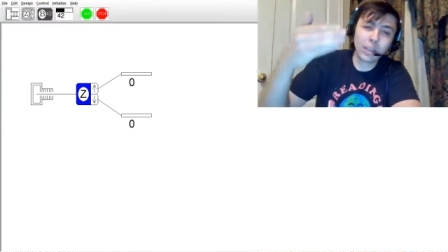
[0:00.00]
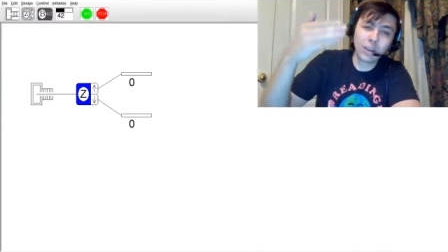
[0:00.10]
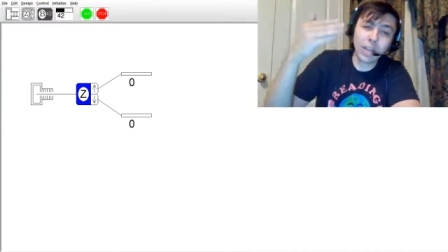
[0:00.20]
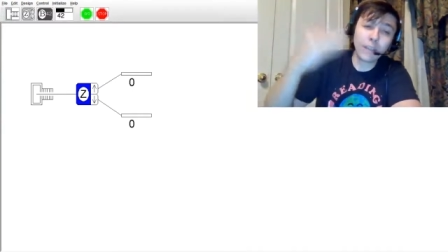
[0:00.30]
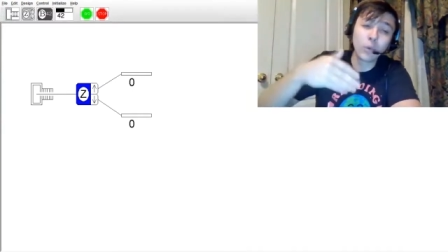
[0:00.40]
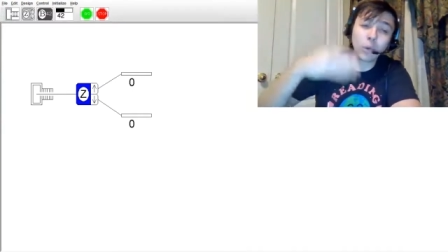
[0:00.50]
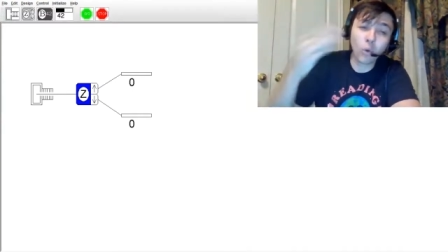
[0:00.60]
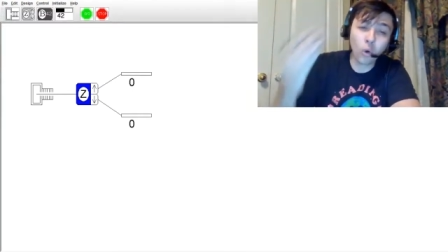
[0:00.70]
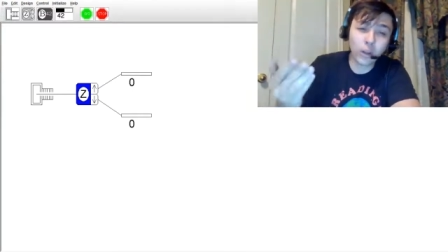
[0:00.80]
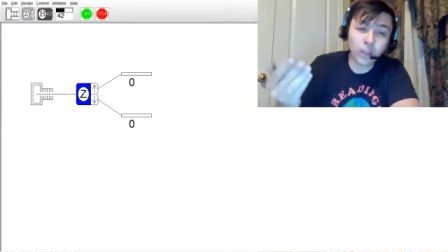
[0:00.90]
And if you
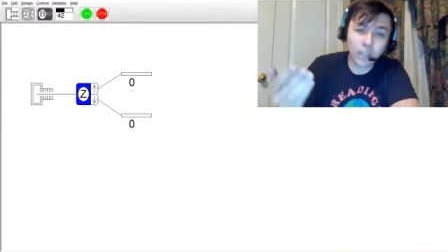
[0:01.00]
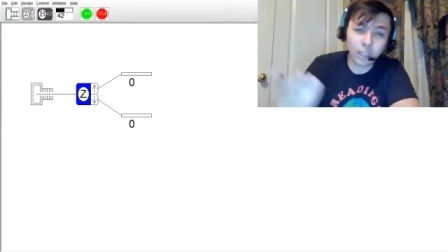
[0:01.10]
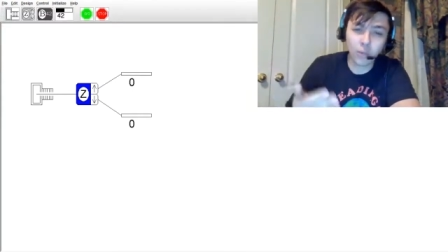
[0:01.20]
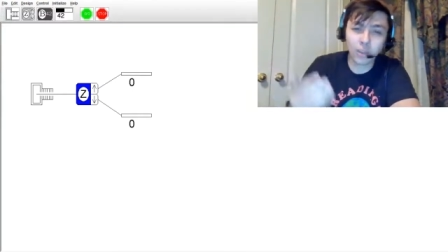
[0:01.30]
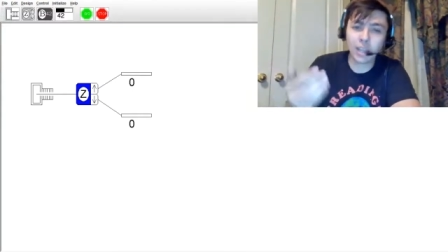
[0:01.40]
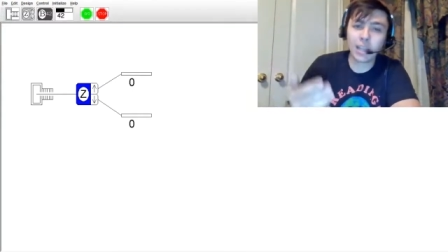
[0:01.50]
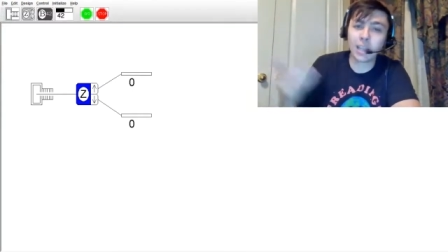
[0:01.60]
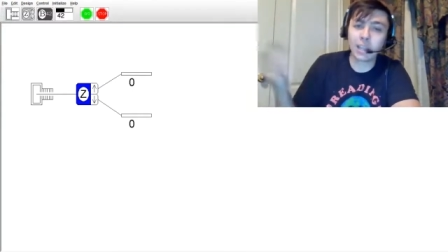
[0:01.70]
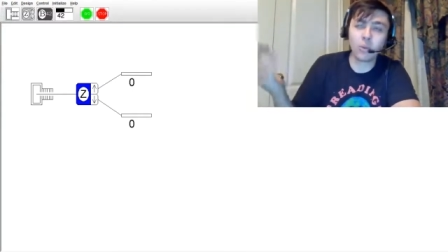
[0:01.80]
recorded it, you would say, okay, cool.